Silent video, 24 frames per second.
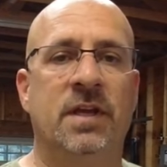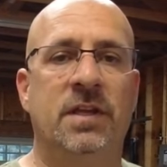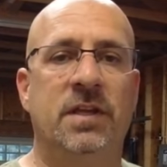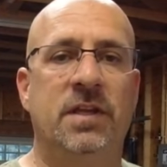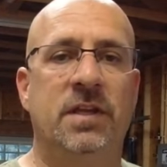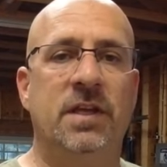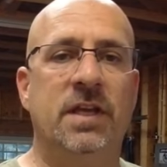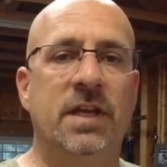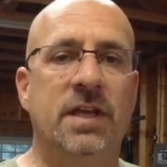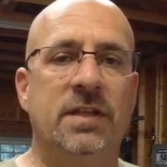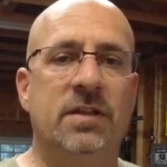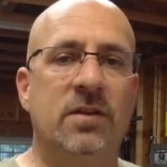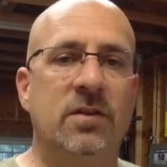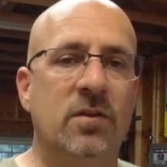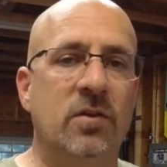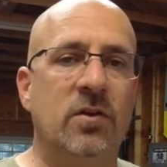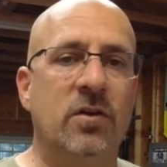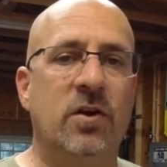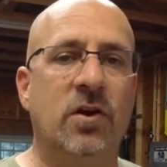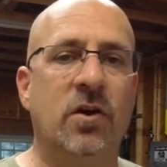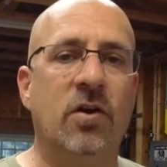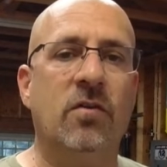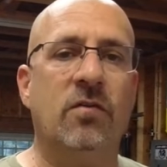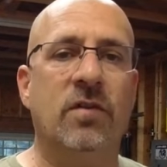You get to
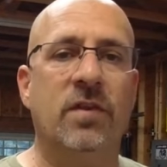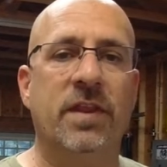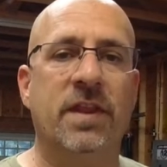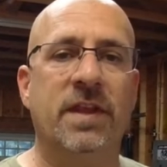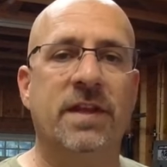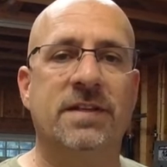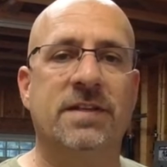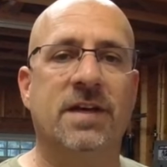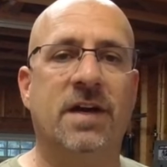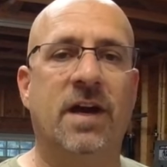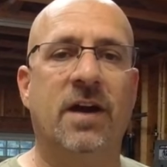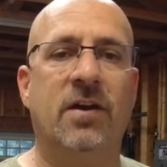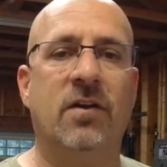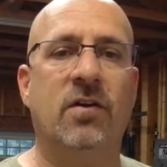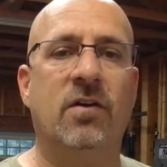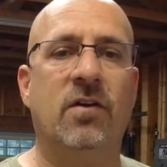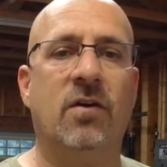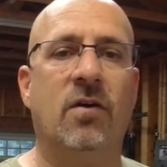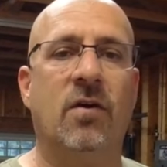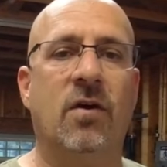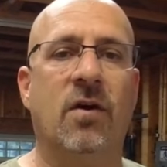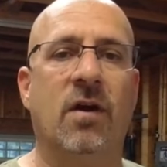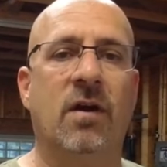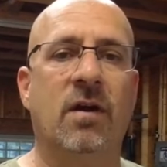look over the entire
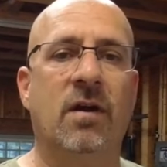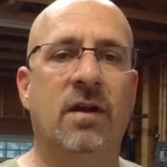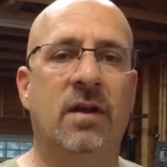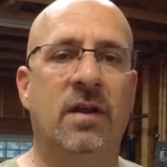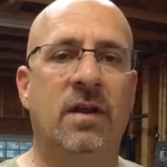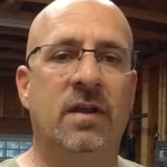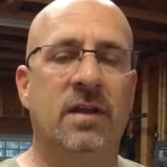car.